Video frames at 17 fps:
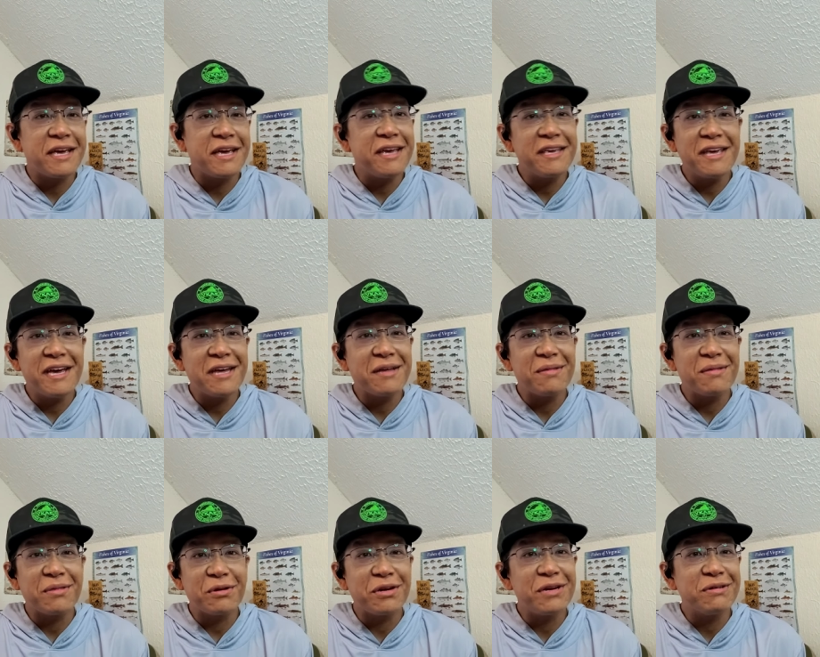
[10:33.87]
hey, yeah,
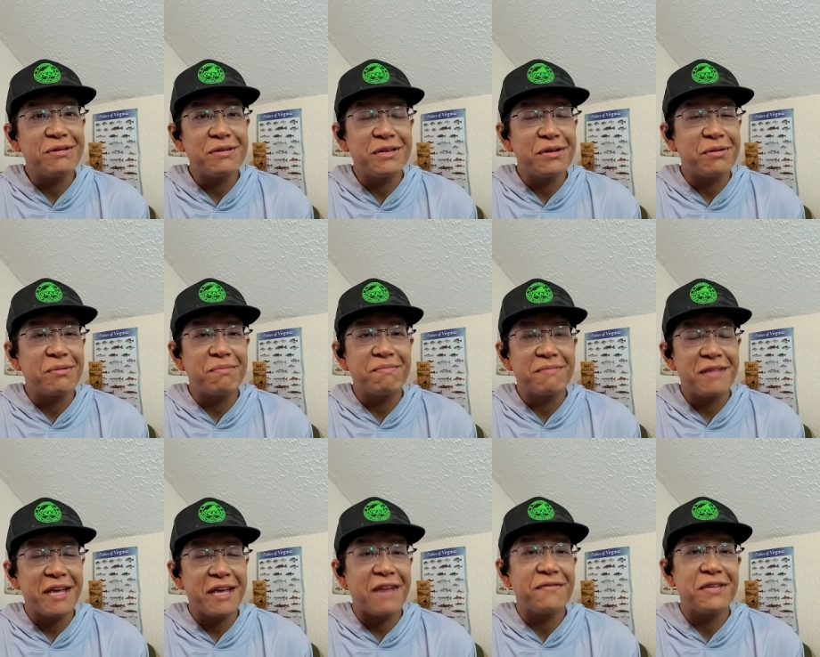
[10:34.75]
they're here to, you know,
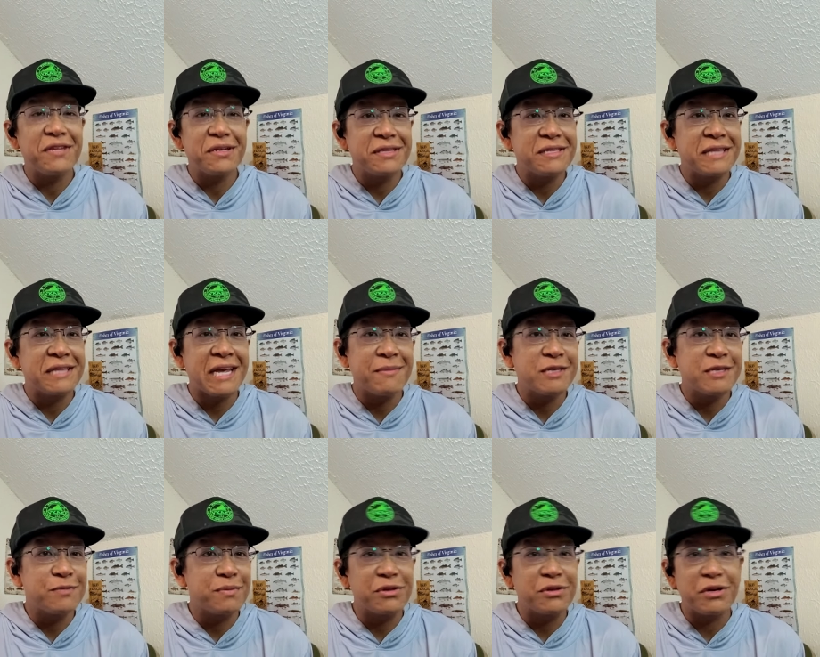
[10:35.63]
they have done the
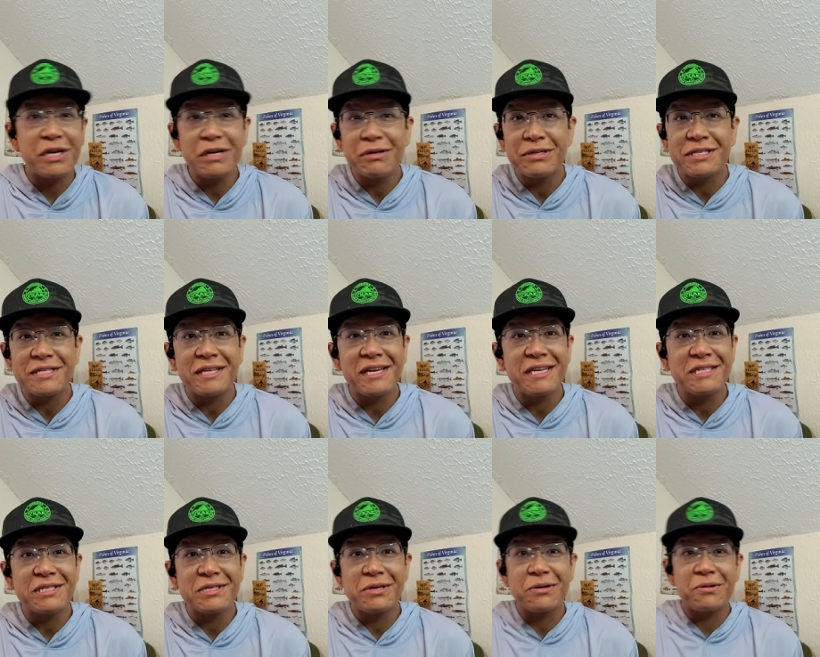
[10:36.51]
damage, but they're here to stay.
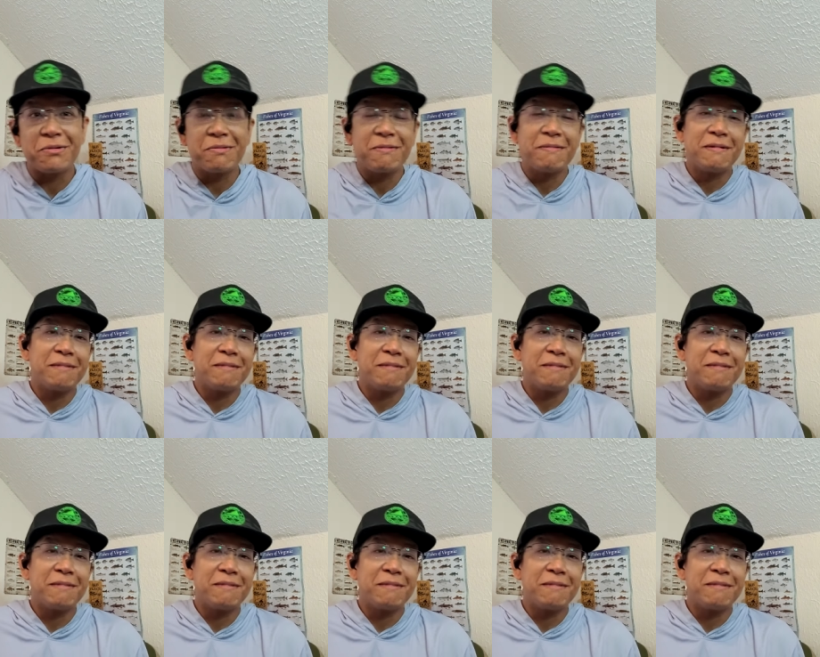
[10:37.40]
So